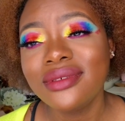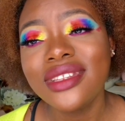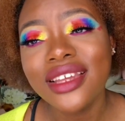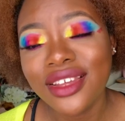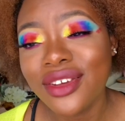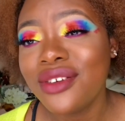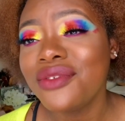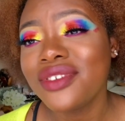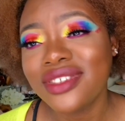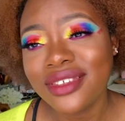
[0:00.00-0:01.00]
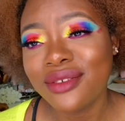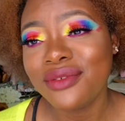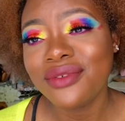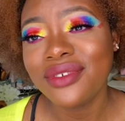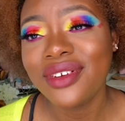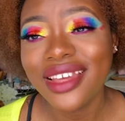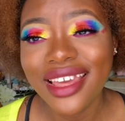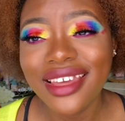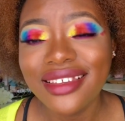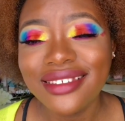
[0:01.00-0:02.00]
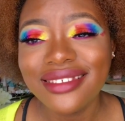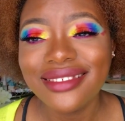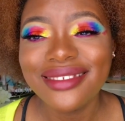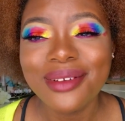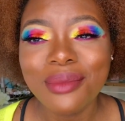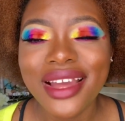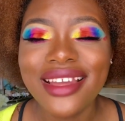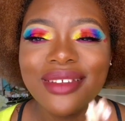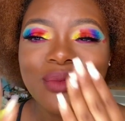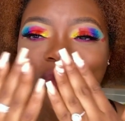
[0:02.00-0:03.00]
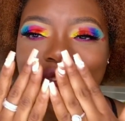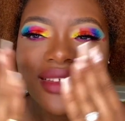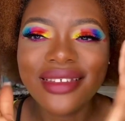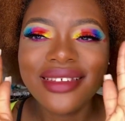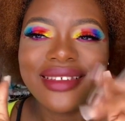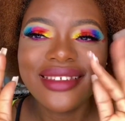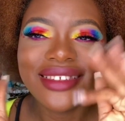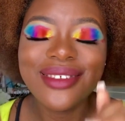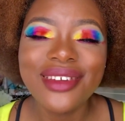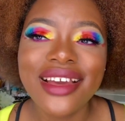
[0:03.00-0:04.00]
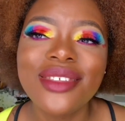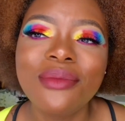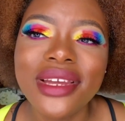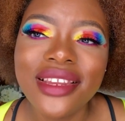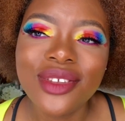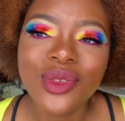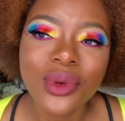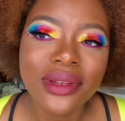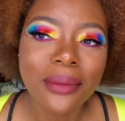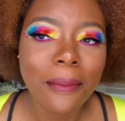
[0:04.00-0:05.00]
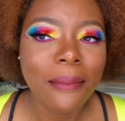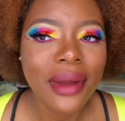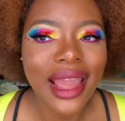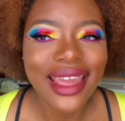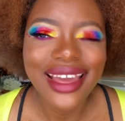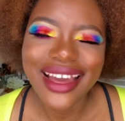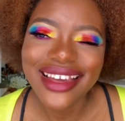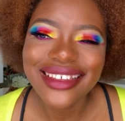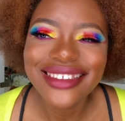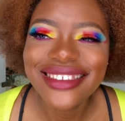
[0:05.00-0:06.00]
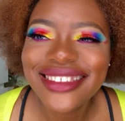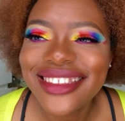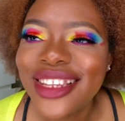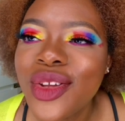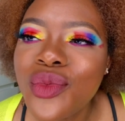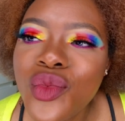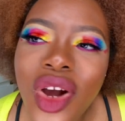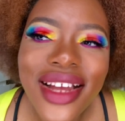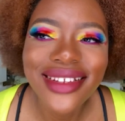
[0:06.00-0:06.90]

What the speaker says: take care of yourself. Okay, bye. See you guys in my next one. Guys,